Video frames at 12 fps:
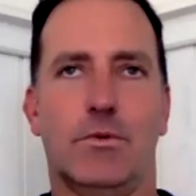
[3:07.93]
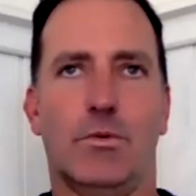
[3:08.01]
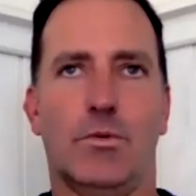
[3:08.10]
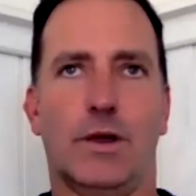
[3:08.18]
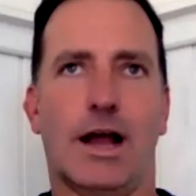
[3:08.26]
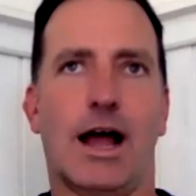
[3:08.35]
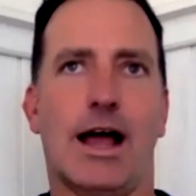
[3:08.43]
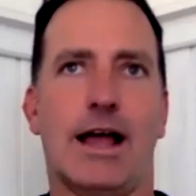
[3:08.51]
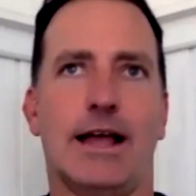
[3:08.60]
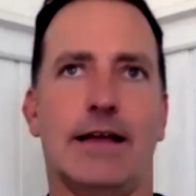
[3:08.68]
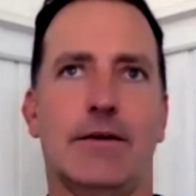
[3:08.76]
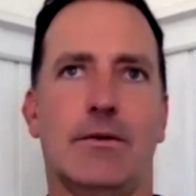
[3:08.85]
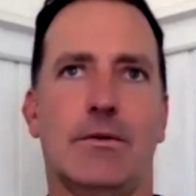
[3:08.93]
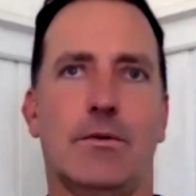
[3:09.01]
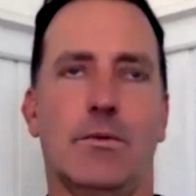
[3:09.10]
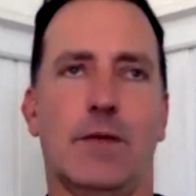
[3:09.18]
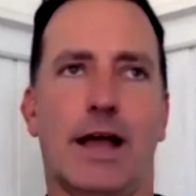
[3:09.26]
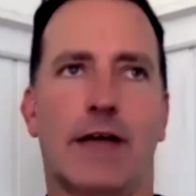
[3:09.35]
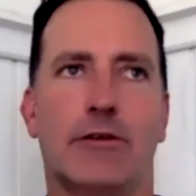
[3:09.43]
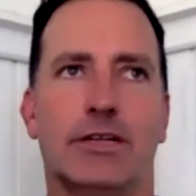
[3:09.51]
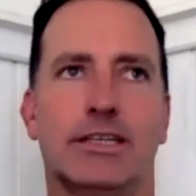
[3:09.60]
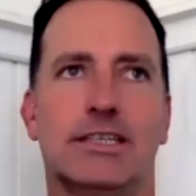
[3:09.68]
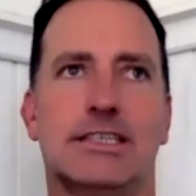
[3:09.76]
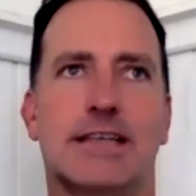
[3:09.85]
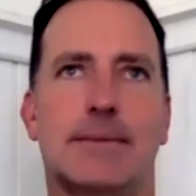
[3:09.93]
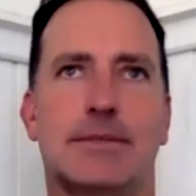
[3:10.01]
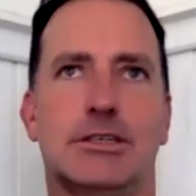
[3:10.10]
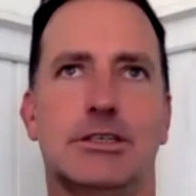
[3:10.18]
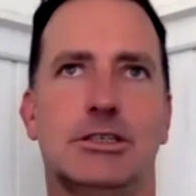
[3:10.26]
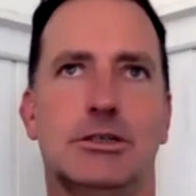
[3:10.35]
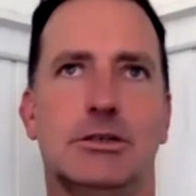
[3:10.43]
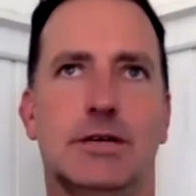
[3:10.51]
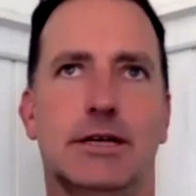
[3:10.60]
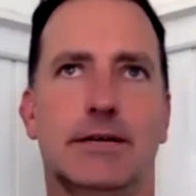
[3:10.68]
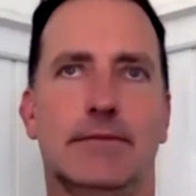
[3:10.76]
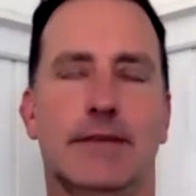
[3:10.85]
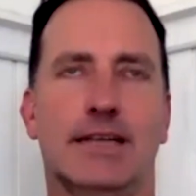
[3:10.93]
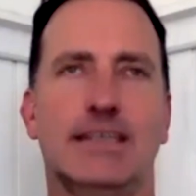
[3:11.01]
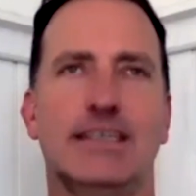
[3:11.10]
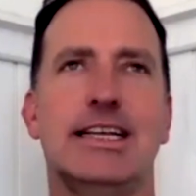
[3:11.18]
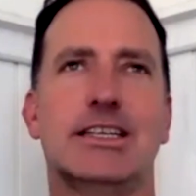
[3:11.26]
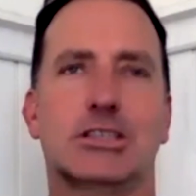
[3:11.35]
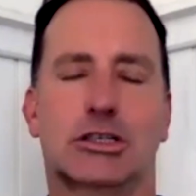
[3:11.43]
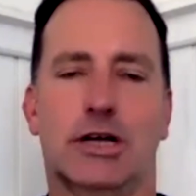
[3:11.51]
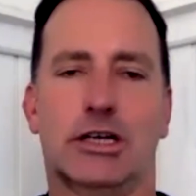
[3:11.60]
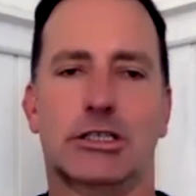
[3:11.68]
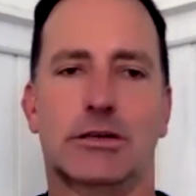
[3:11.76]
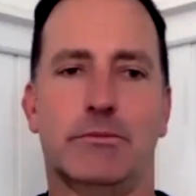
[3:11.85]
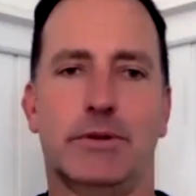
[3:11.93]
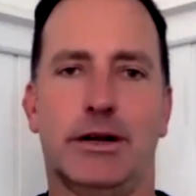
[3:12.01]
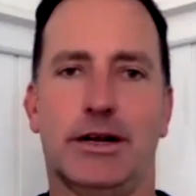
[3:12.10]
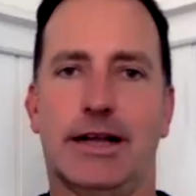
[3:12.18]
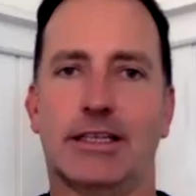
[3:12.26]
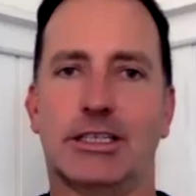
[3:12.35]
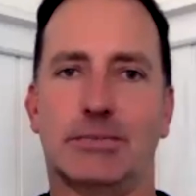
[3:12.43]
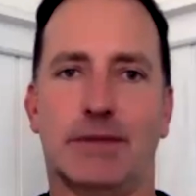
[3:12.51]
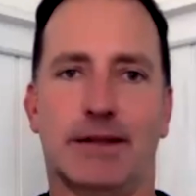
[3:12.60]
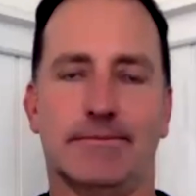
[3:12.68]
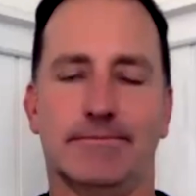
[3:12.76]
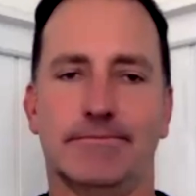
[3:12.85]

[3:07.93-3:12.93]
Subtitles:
when I really stepped into a deconstruction period, I'd spent